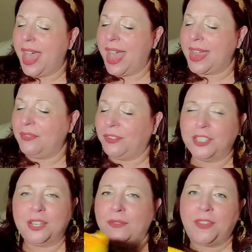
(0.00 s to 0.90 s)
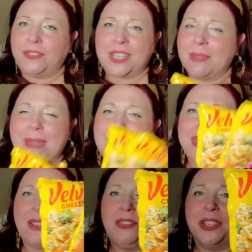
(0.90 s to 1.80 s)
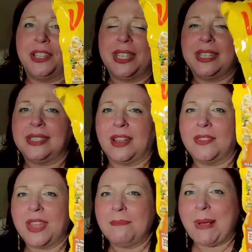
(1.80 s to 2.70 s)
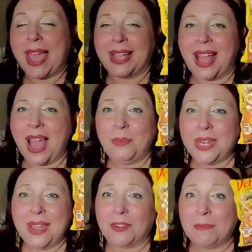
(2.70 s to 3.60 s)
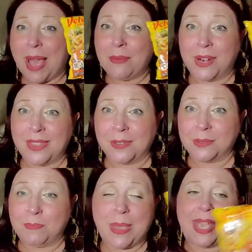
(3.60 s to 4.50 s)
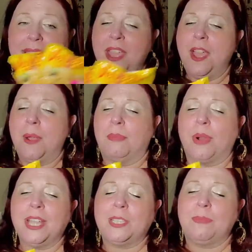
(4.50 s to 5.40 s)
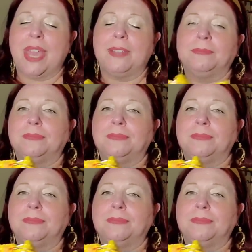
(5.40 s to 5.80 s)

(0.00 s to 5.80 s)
And for 250 it makes life a little easier than buying, I would never buy one of those big bricks, but